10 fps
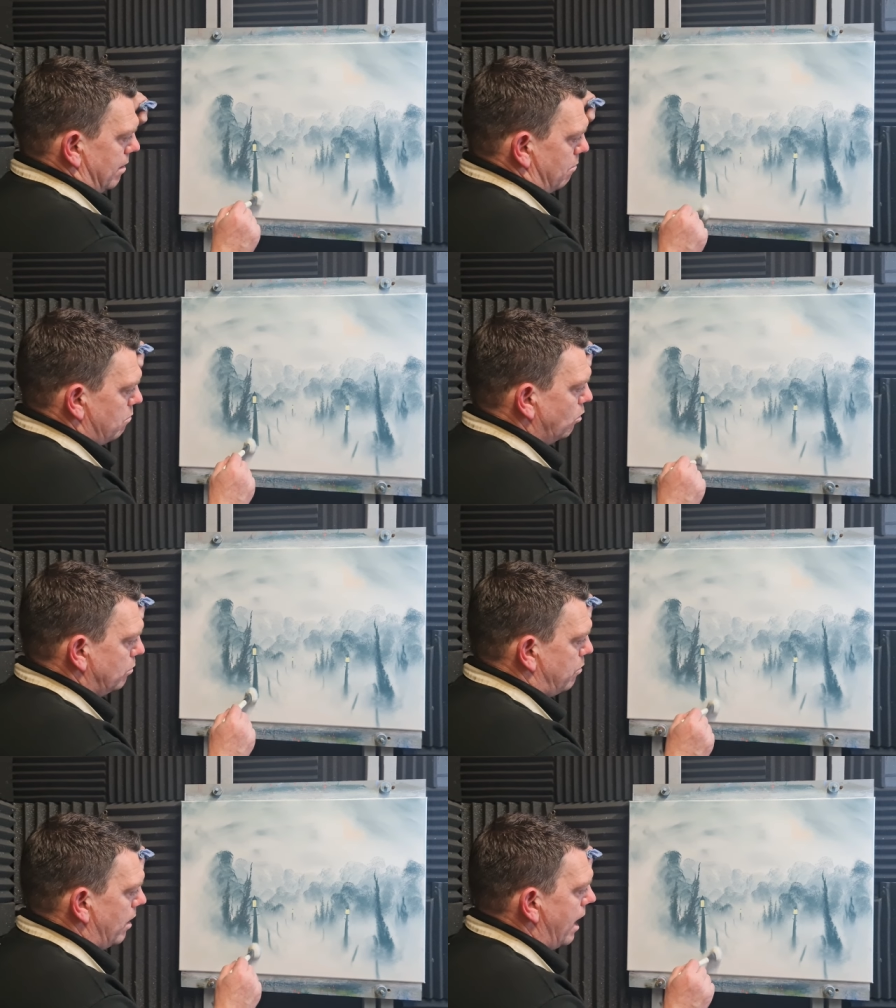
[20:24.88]
mud
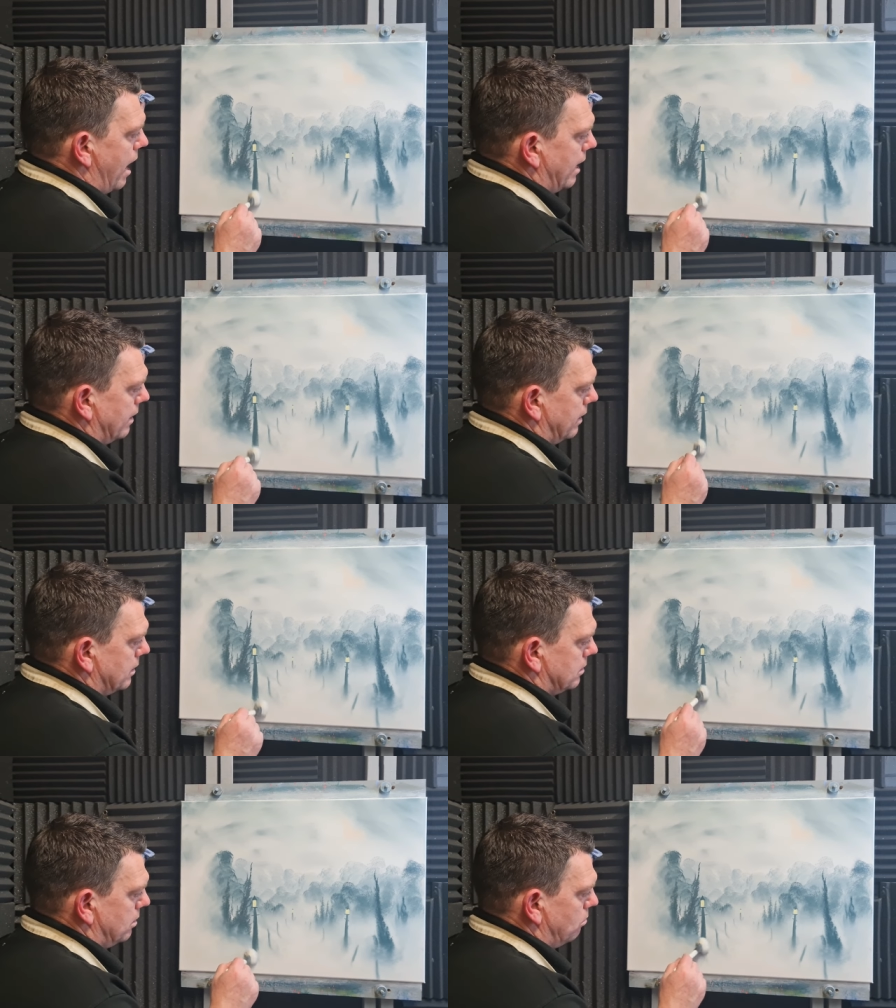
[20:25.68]
pie, and
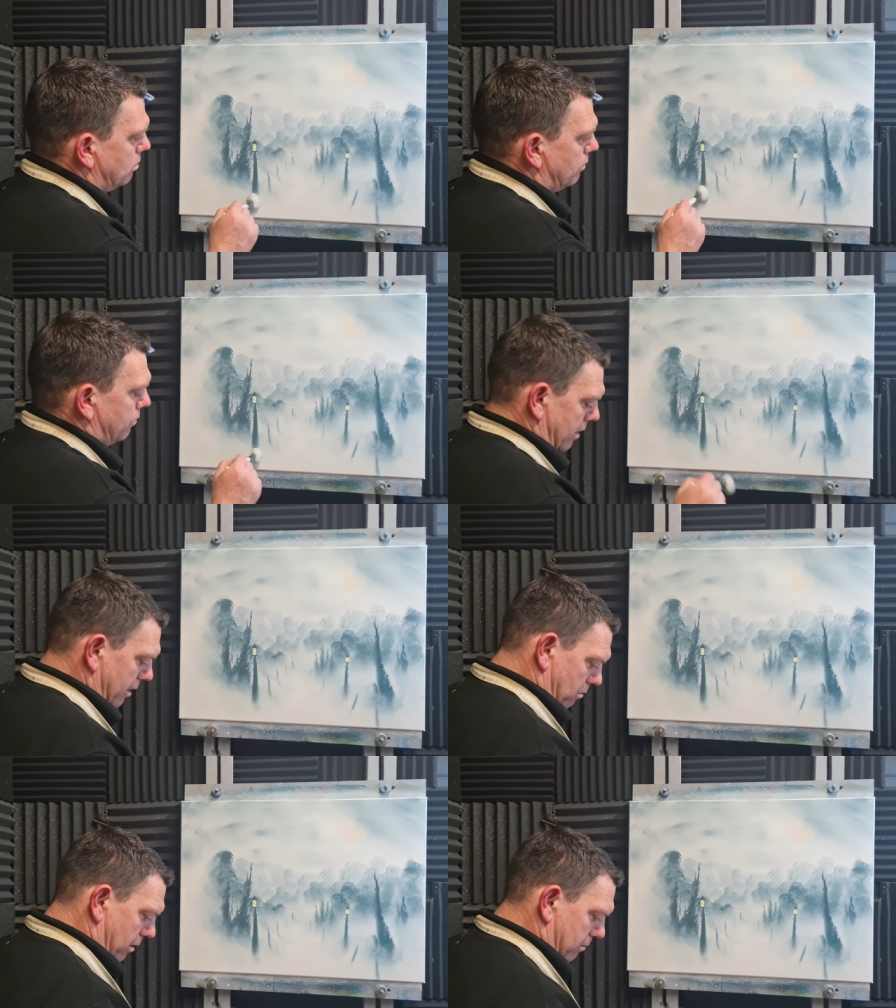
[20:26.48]
that's no good for
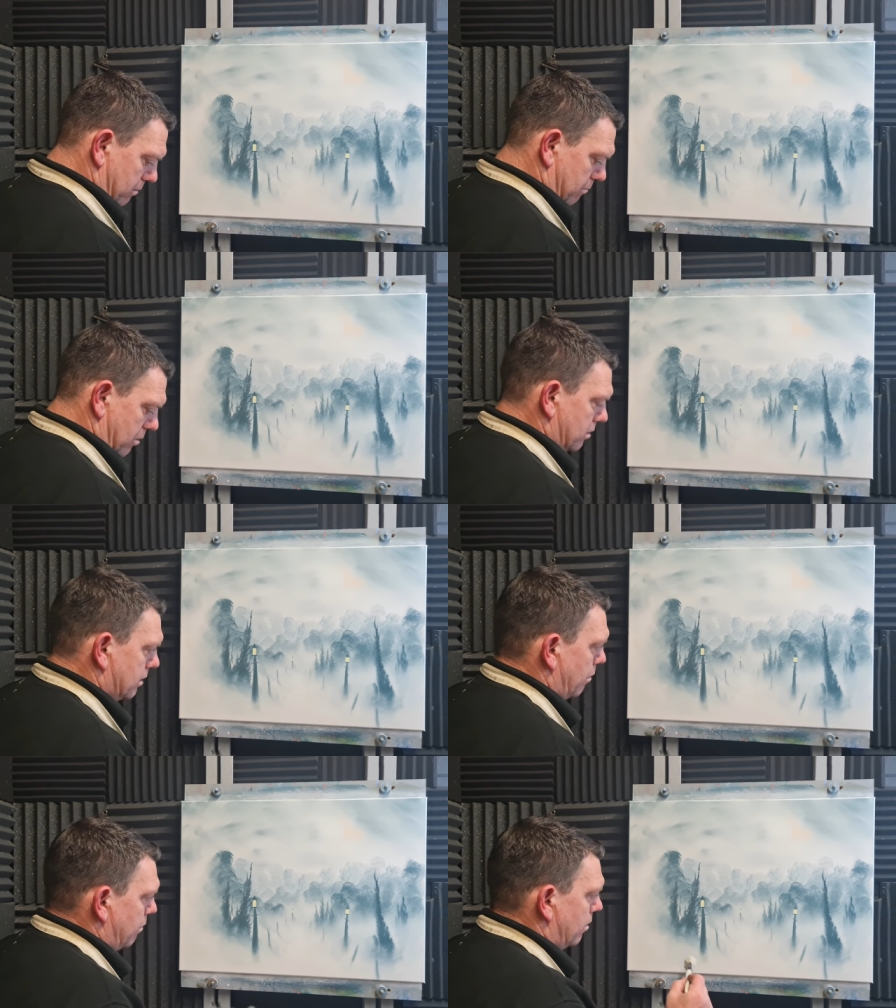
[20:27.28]
anyone. I'm going to
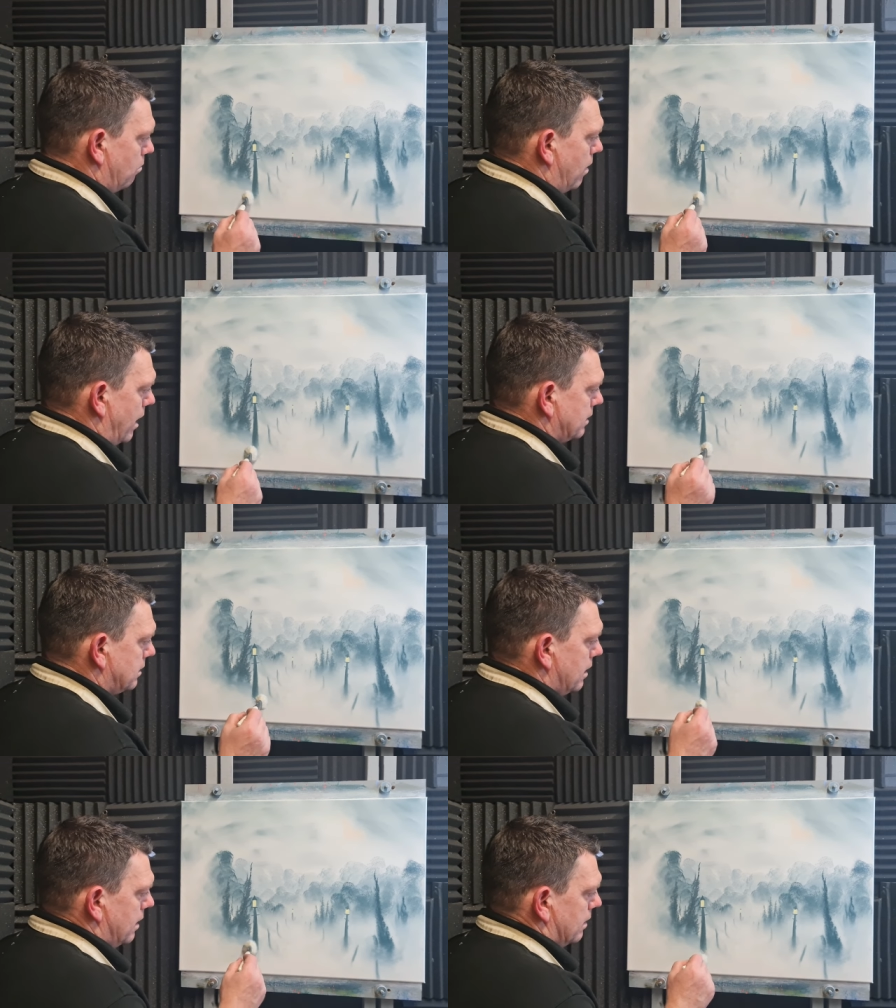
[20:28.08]
grab a bit of
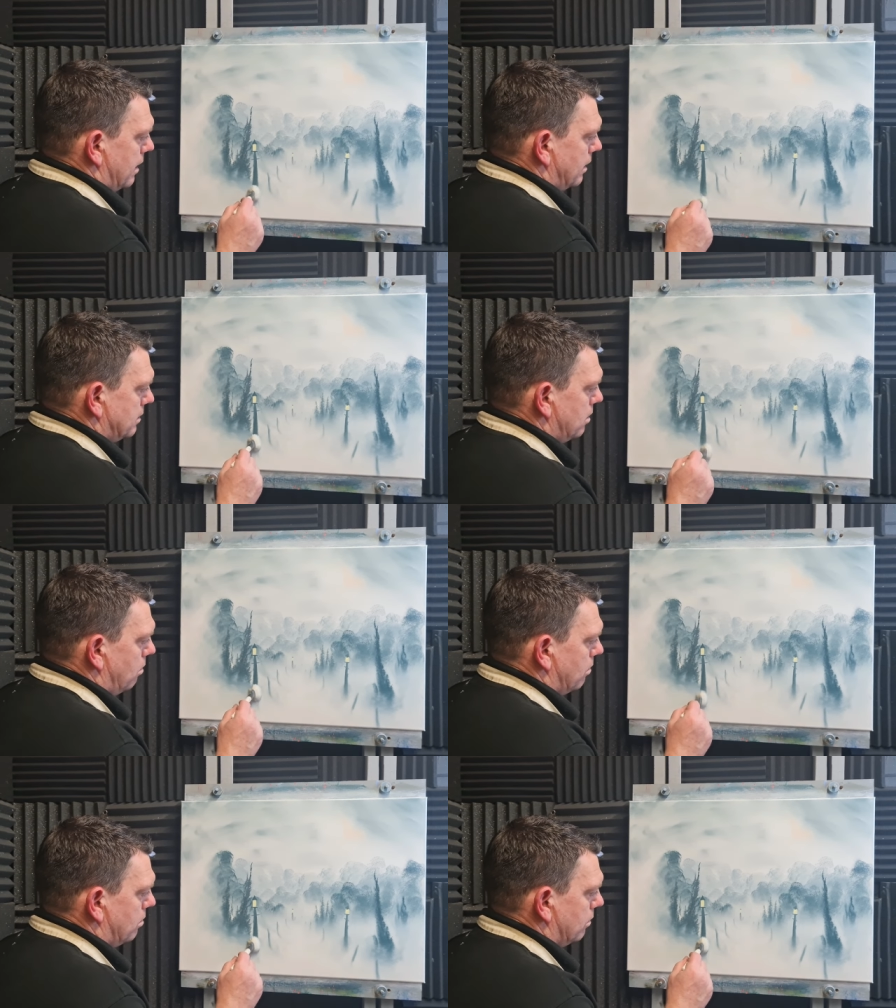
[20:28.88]
white. That's
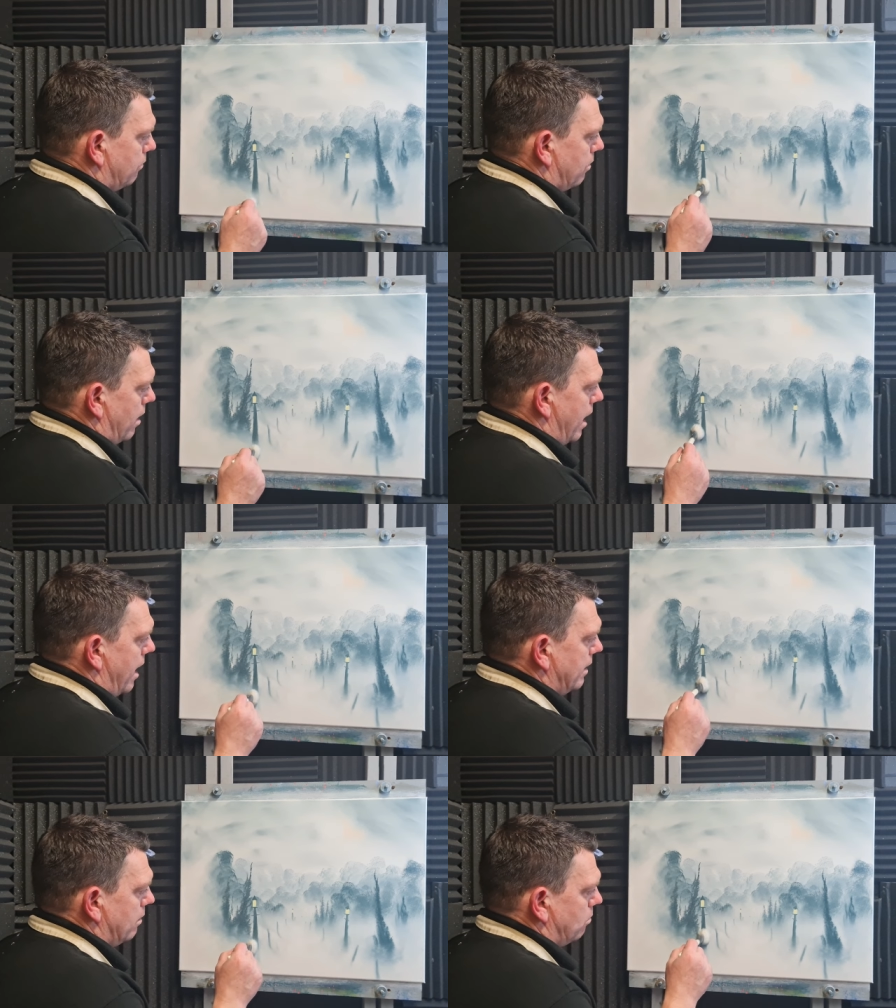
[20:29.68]
no good for
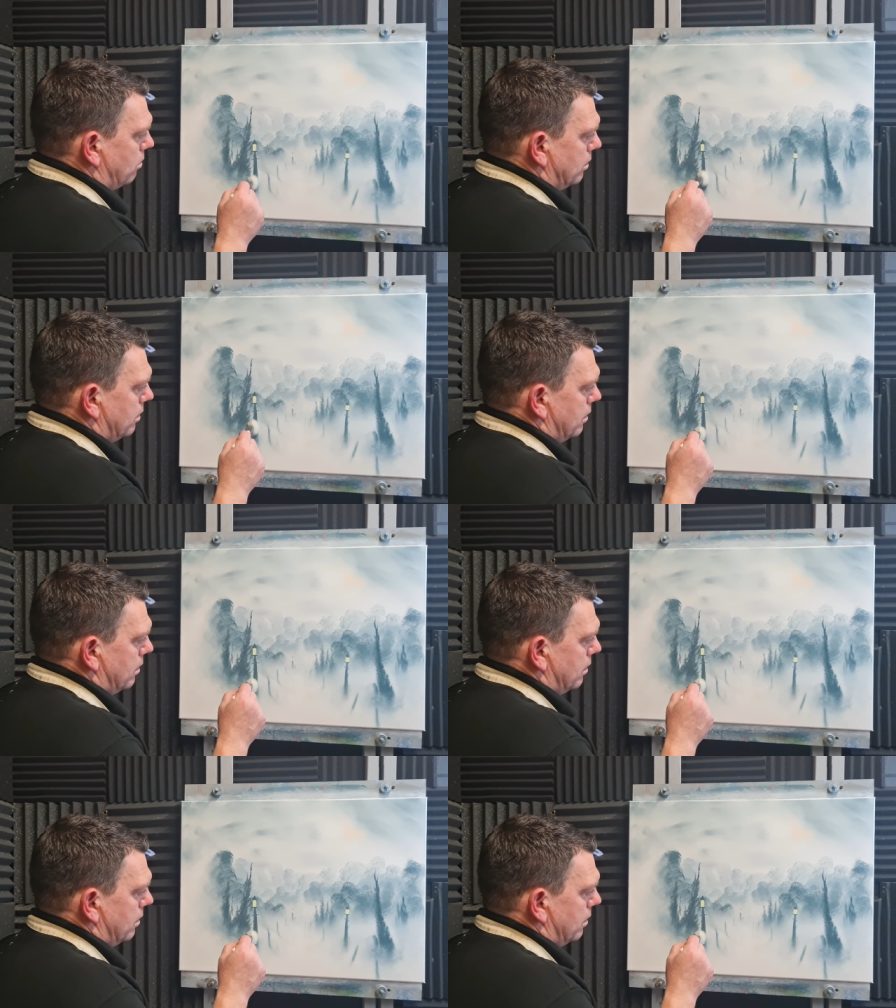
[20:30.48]
anyone.